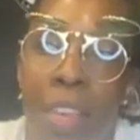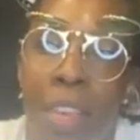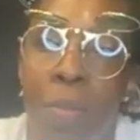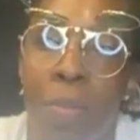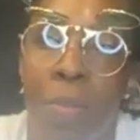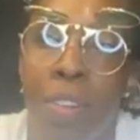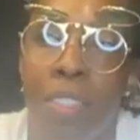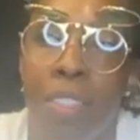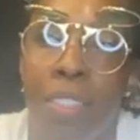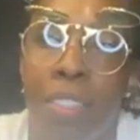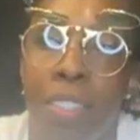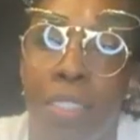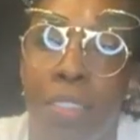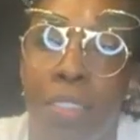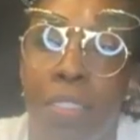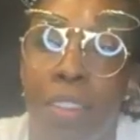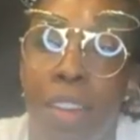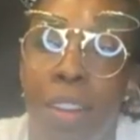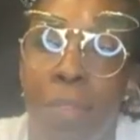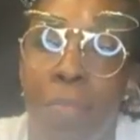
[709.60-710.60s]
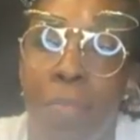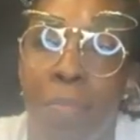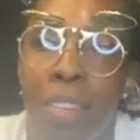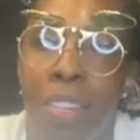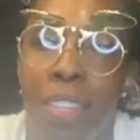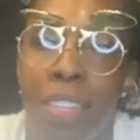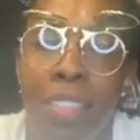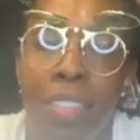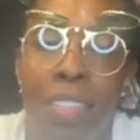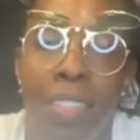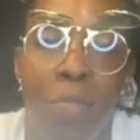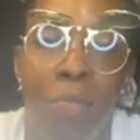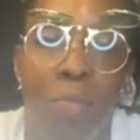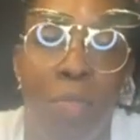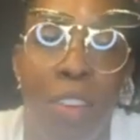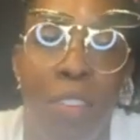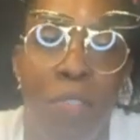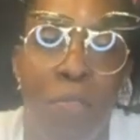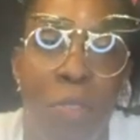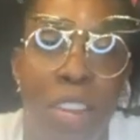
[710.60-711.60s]
think we're still, our book is still
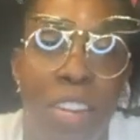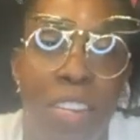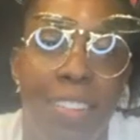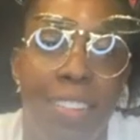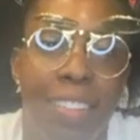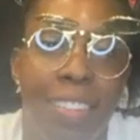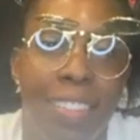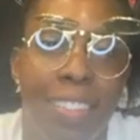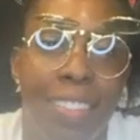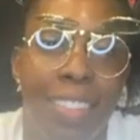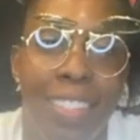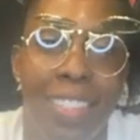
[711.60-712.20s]
being written.